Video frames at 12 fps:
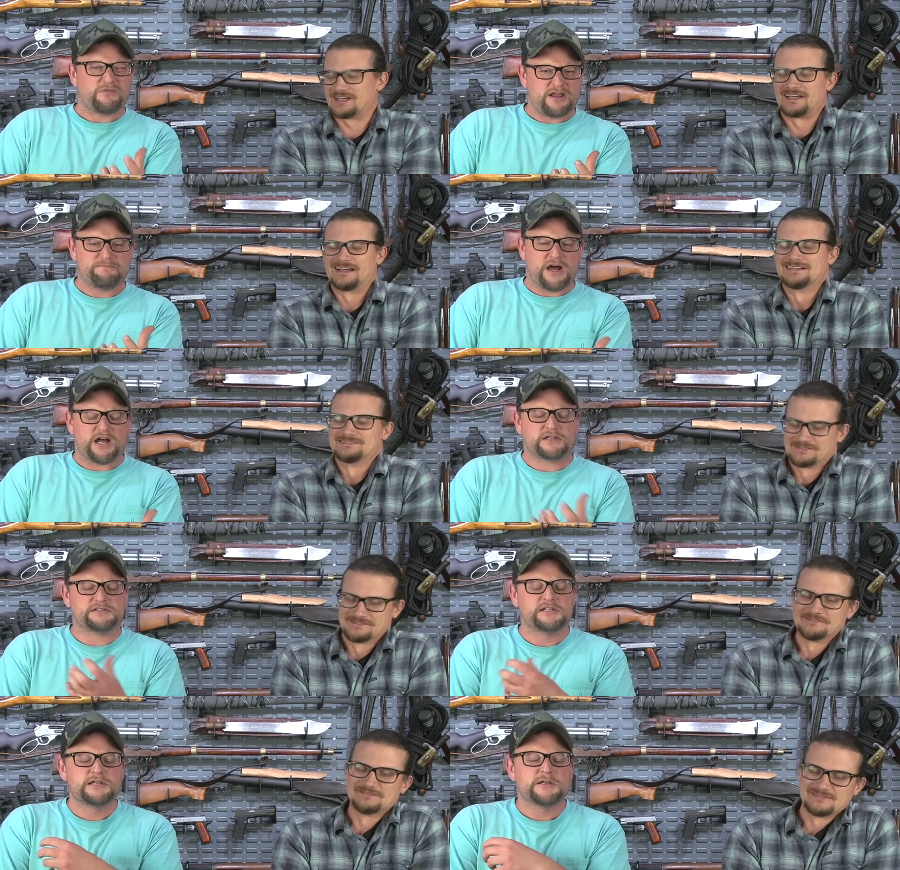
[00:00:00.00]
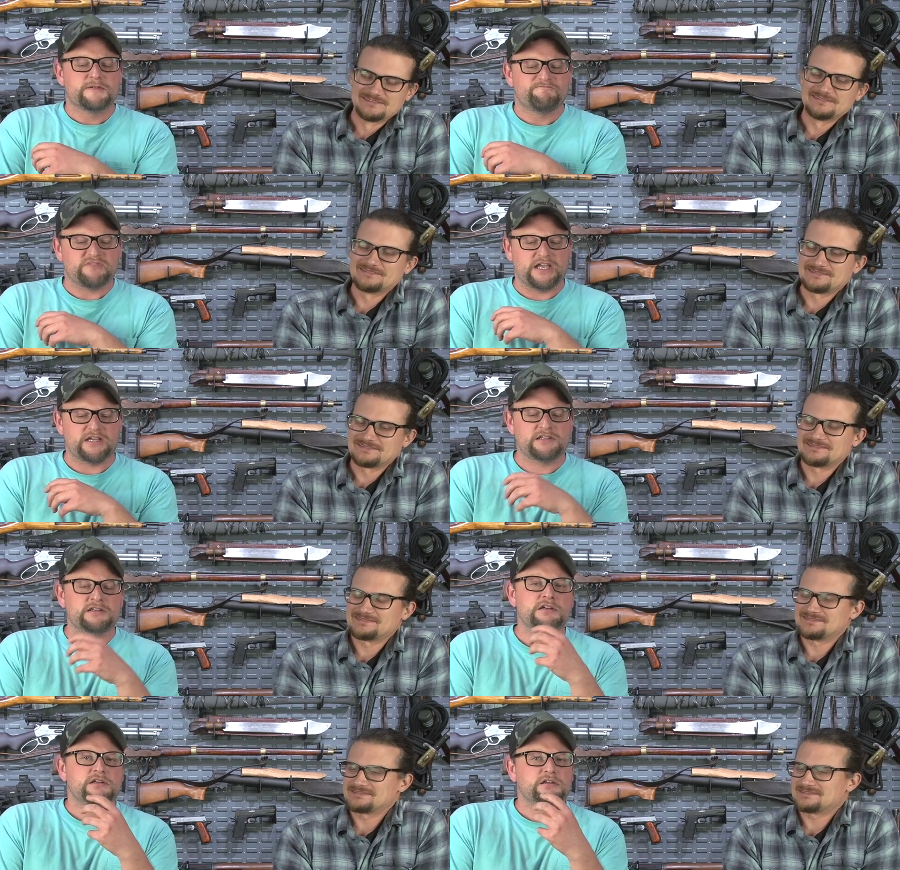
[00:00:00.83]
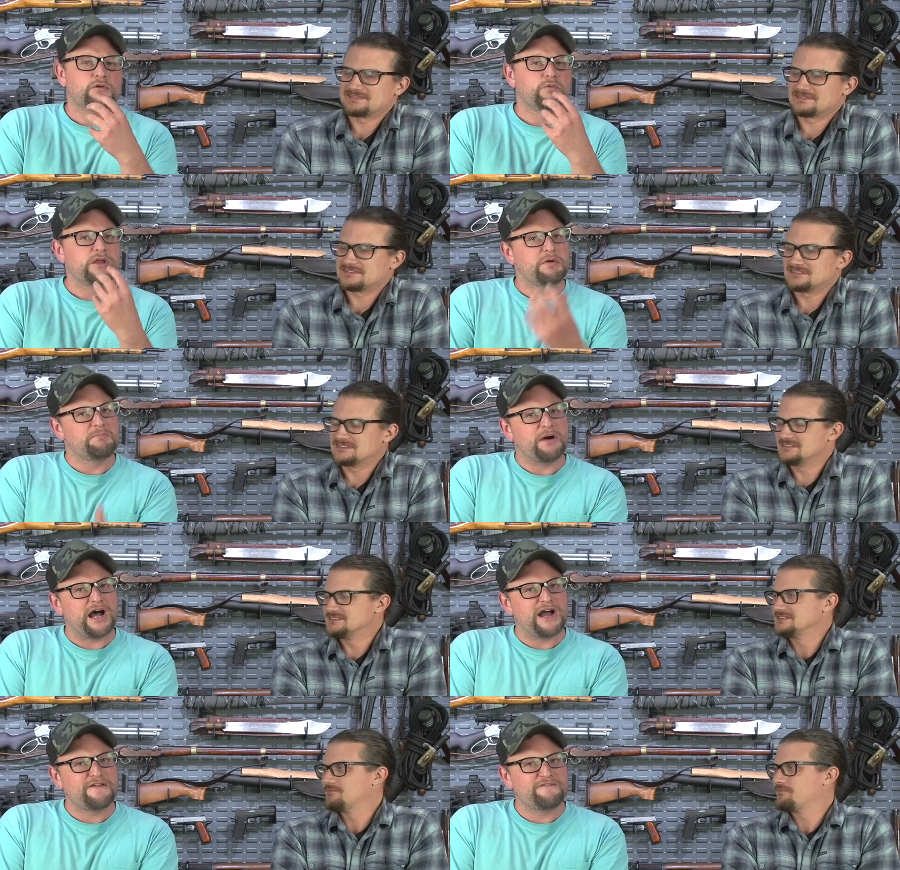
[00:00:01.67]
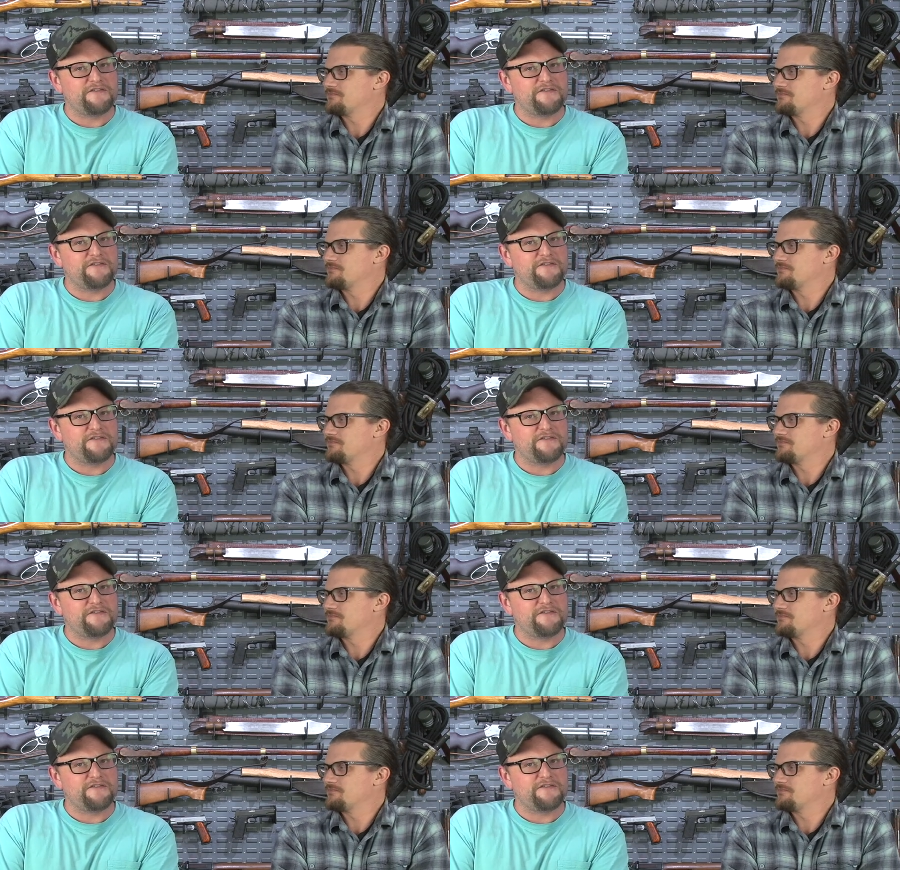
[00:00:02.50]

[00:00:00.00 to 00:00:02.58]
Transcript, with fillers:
Speaker 1: red box, and we would buy